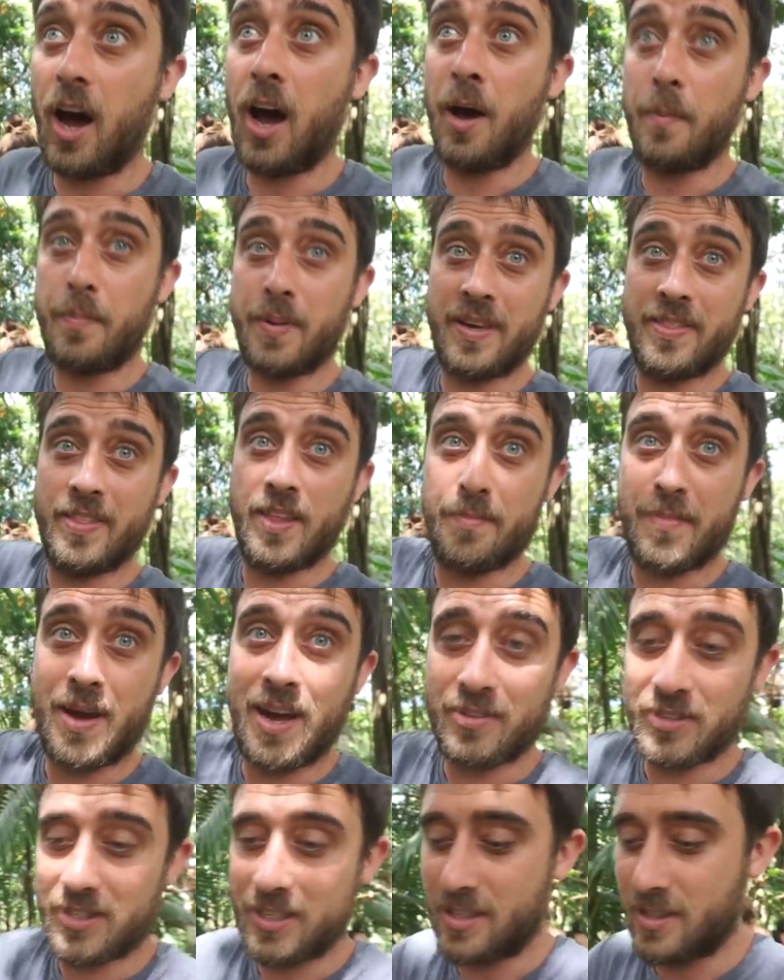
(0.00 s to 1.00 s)
up in the
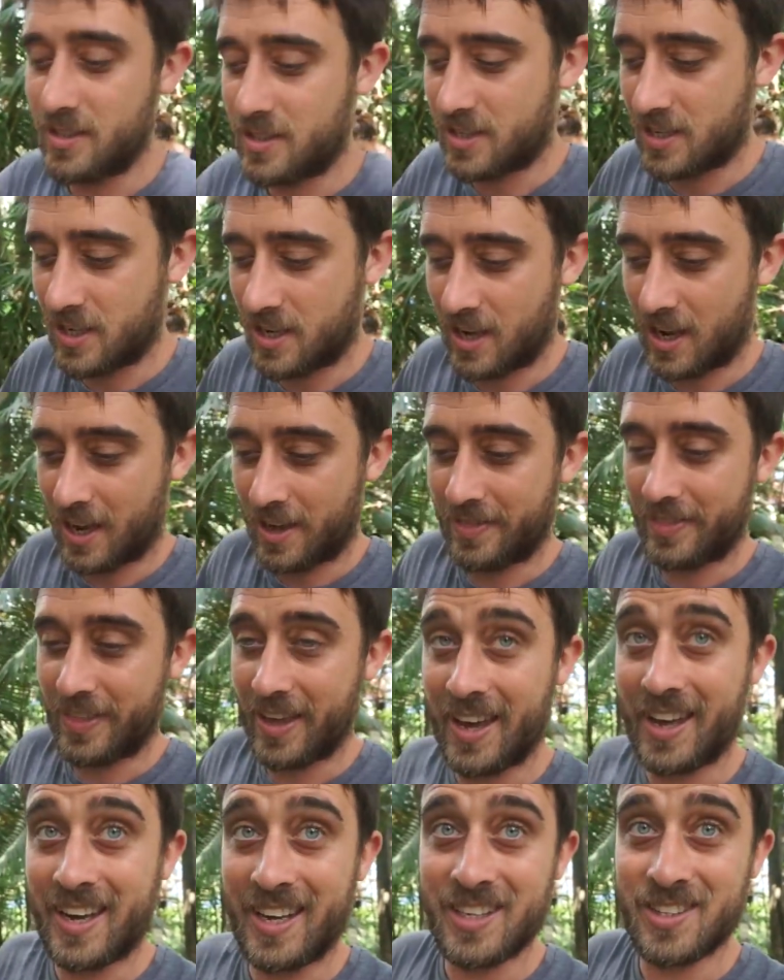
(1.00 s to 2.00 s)
mountains and
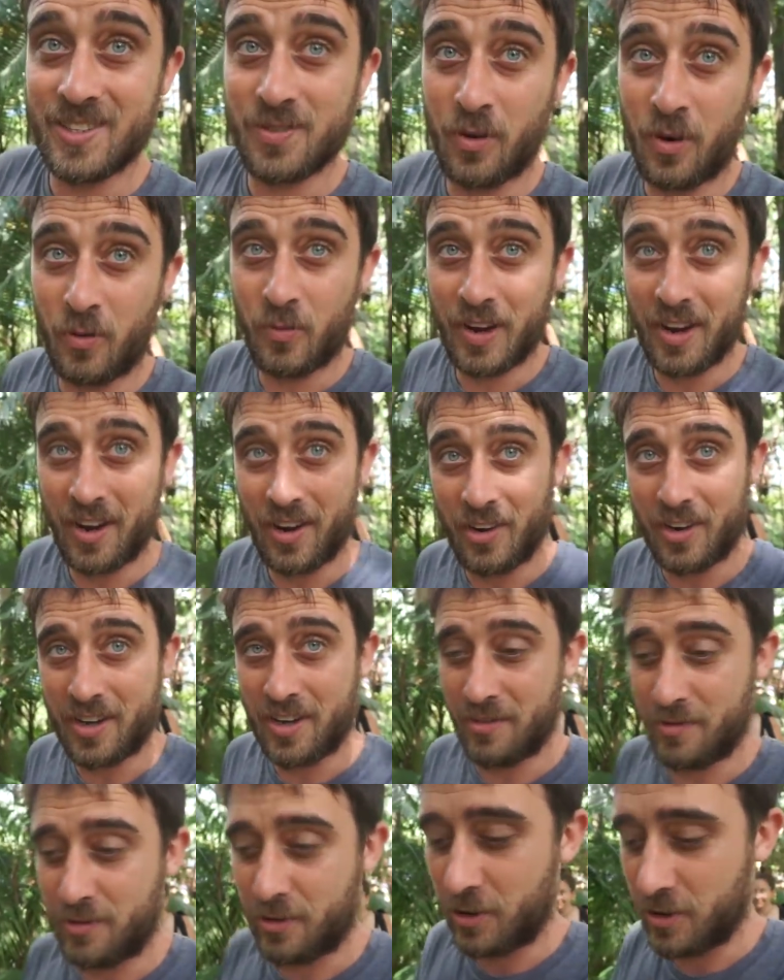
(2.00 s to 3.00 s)
that is what we are
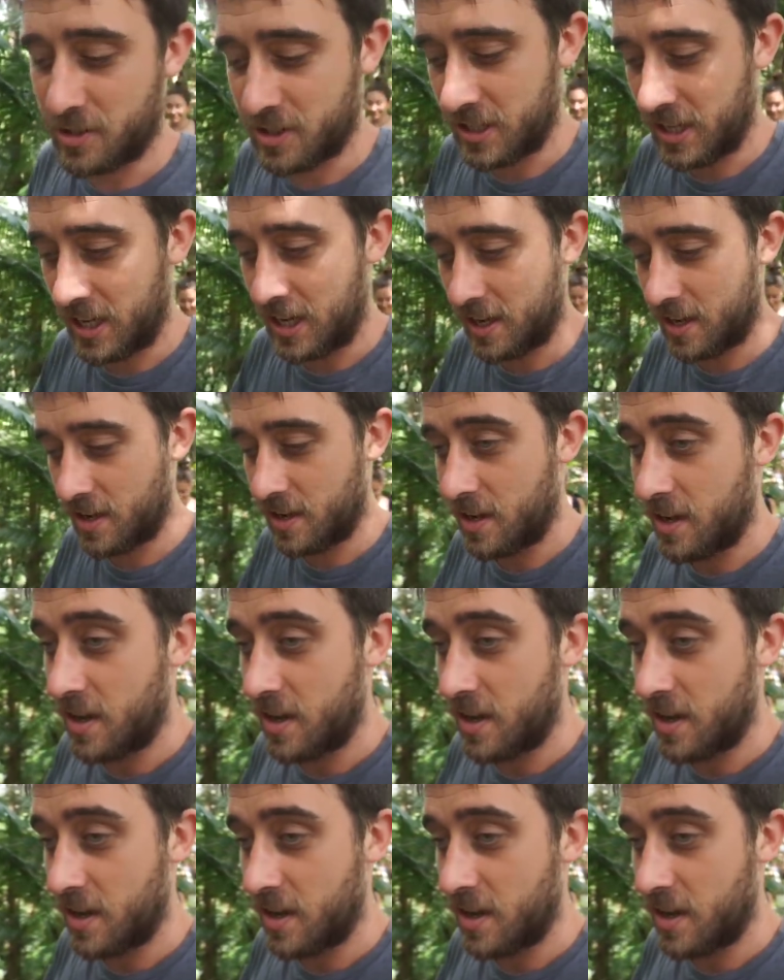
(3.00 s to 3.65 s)
looking for today.